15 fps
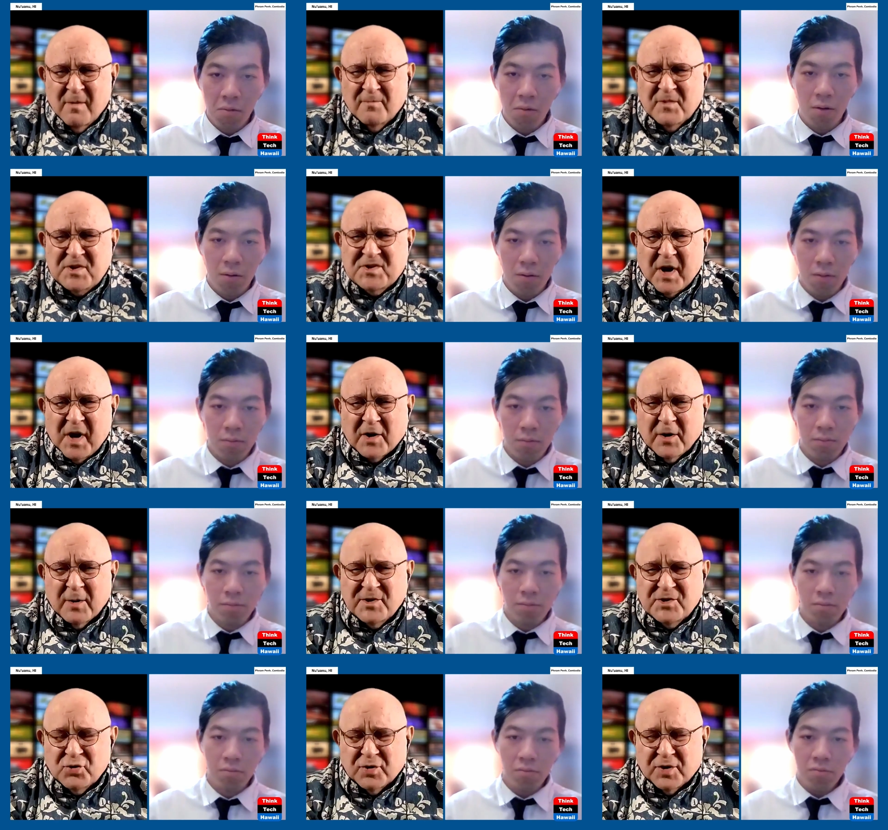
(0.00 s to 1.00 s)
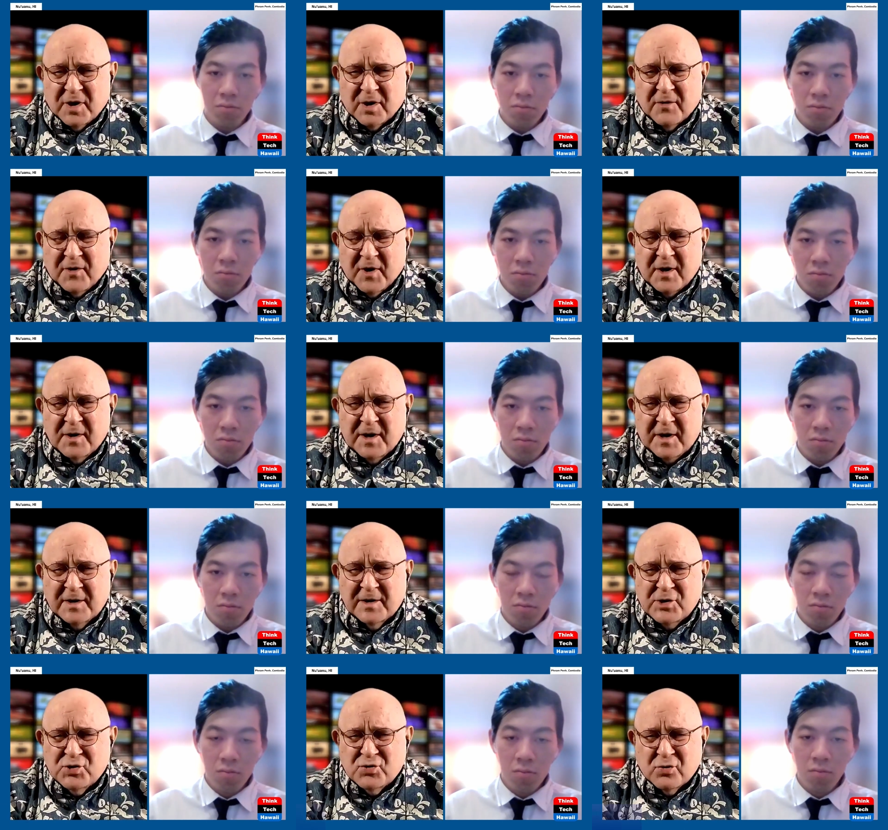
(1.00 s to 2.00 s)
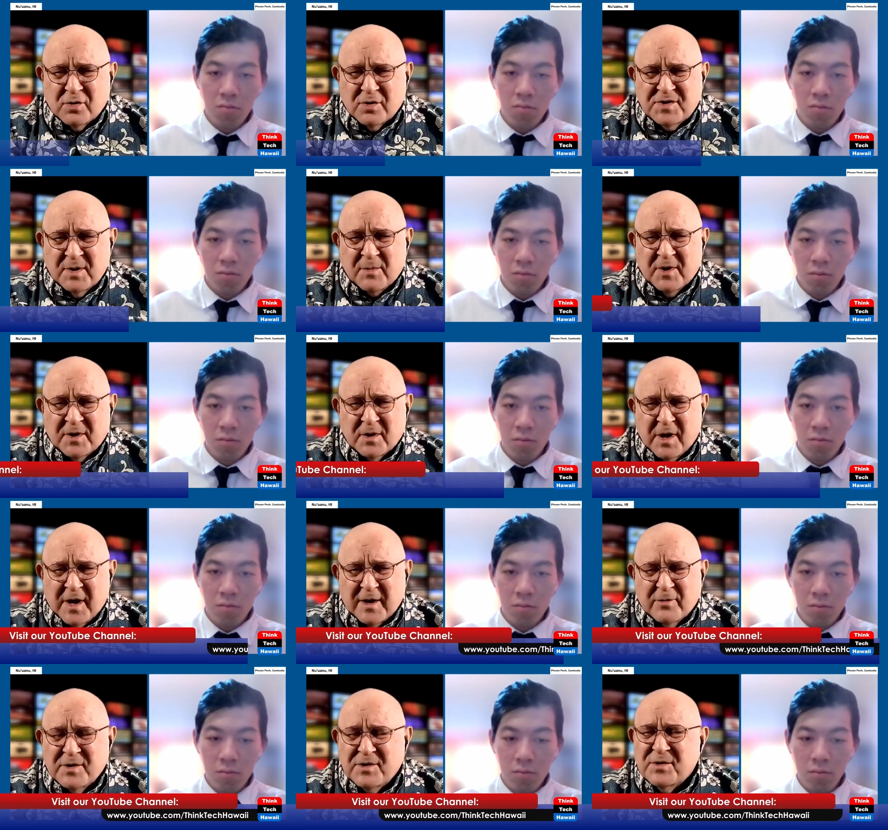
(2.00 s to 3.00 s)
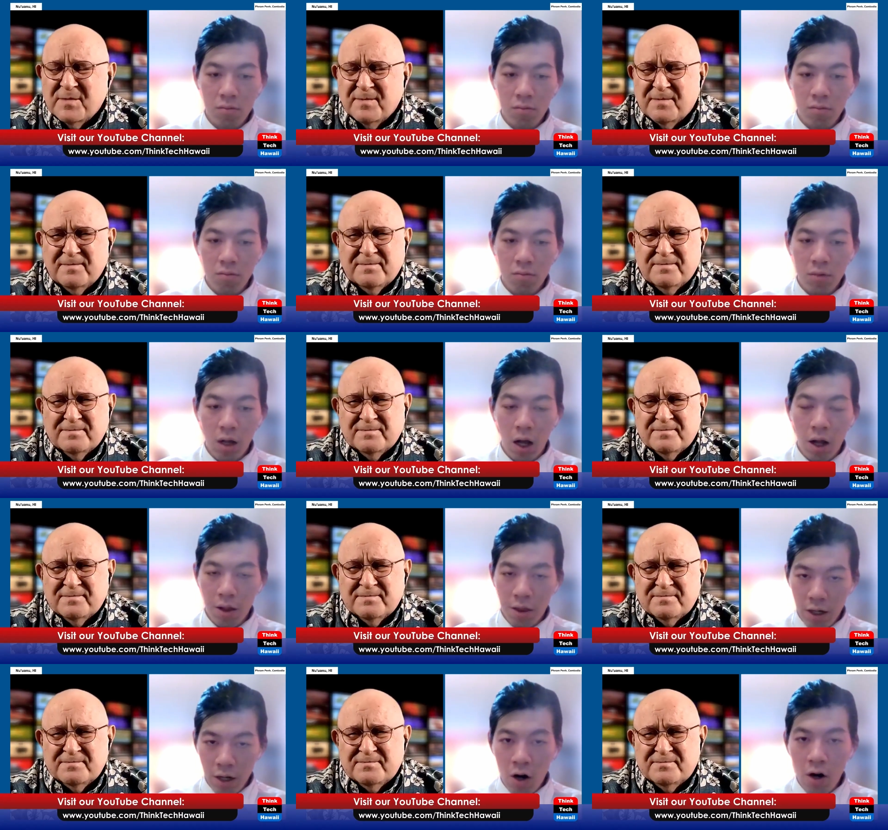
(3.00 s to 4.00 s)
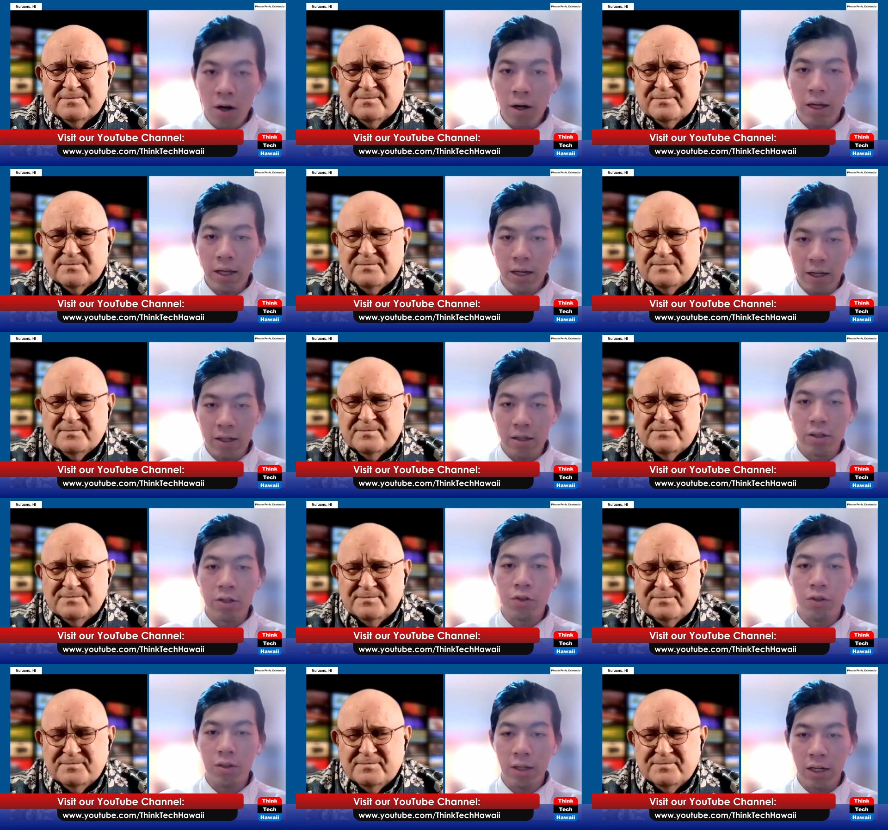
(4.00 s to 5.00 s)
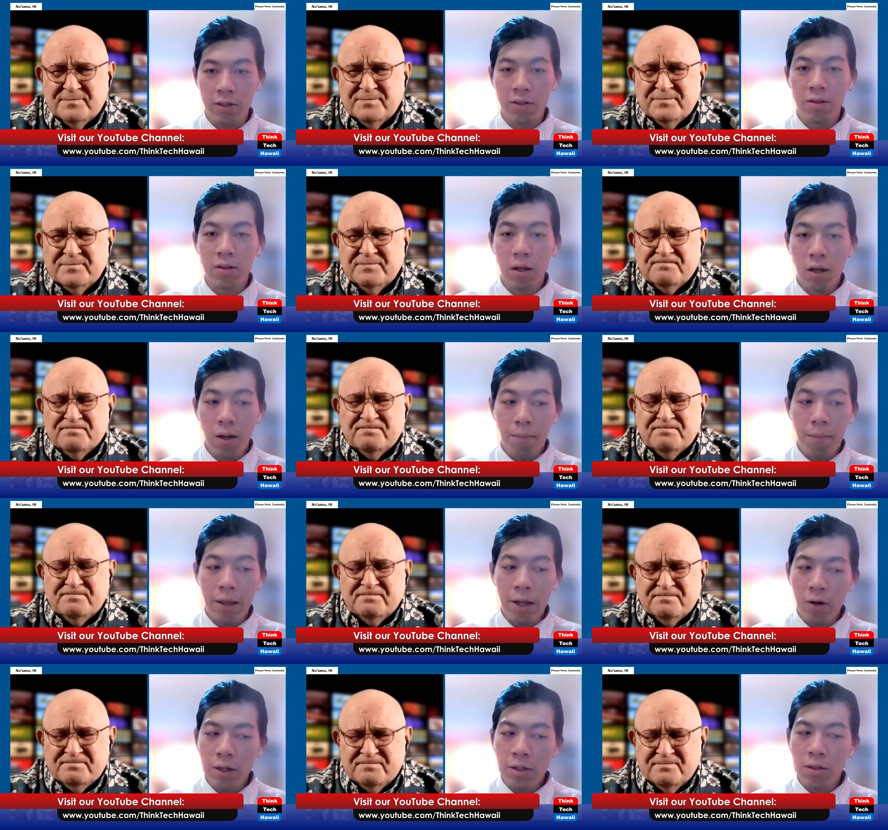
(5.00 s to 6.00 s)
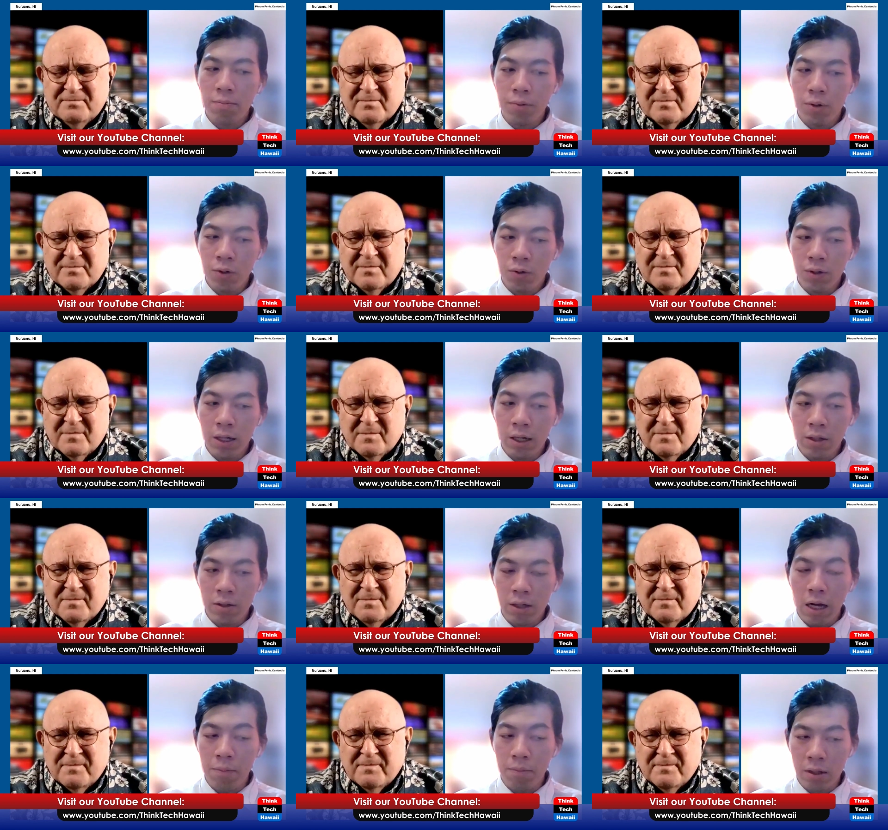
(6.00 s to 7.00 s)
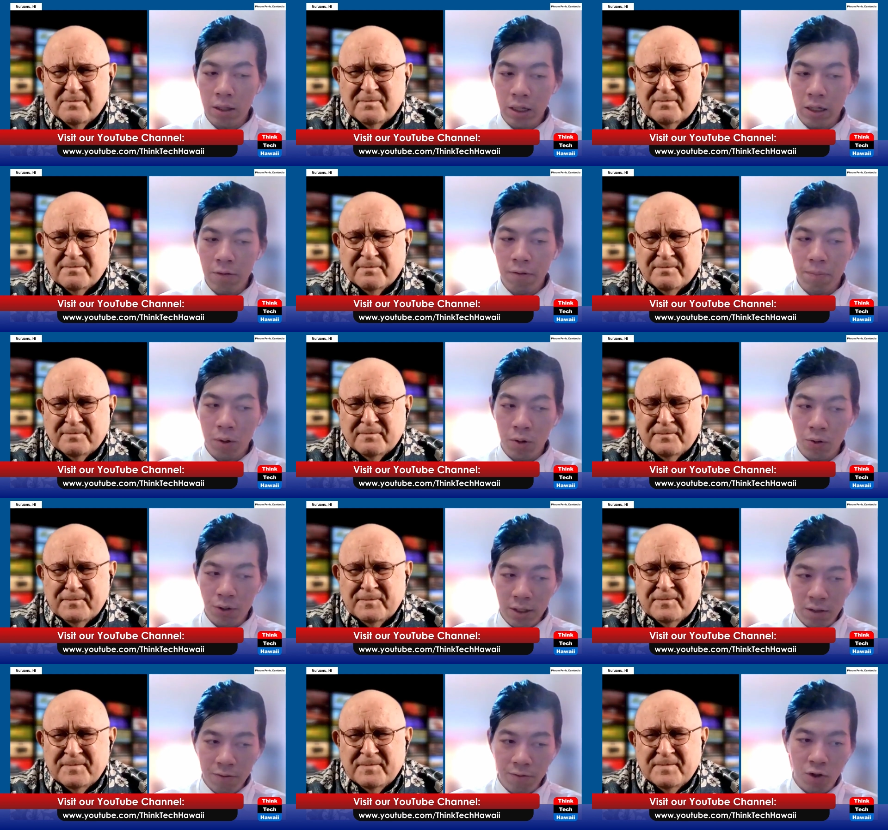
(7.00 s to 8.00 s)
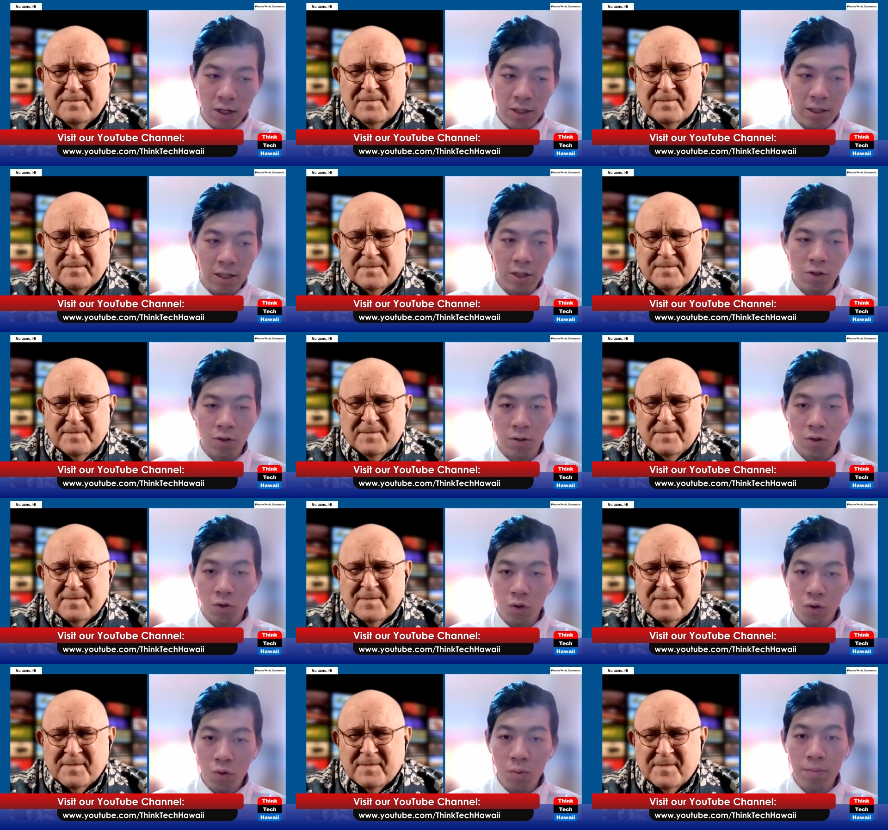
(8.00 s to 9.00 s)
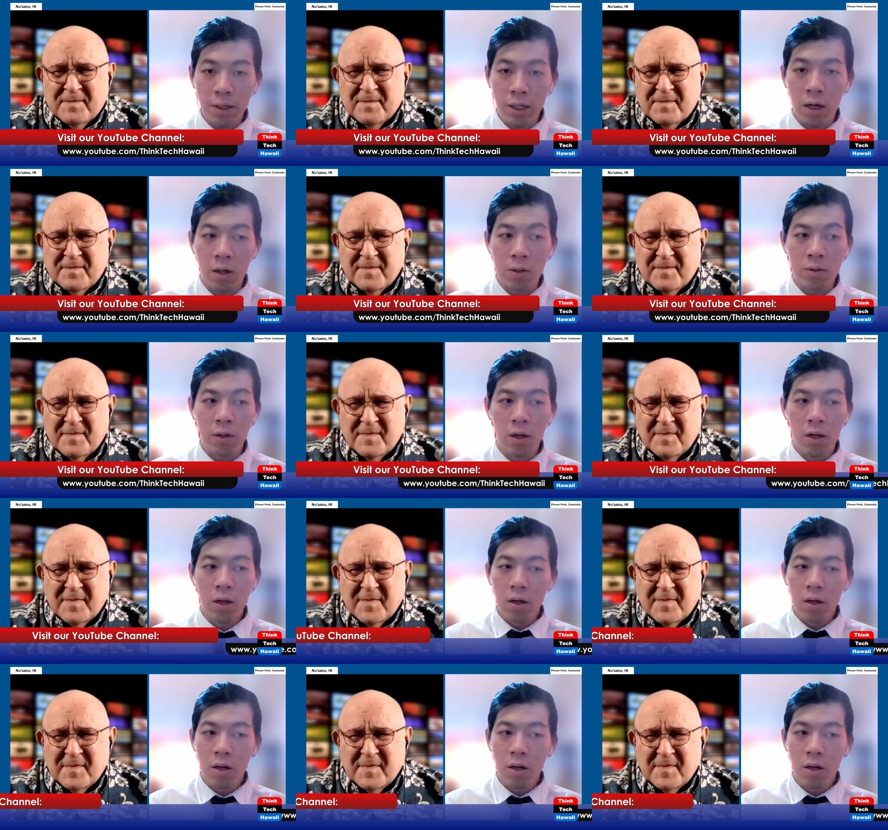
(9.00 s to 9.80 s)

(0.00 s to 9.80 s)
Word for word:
Speaker 1: These documents you get, are they in English or some other language?
Speaker 2: They are in English, yes. Mm-hmm. But there is a process, I believe, a process of translations too, because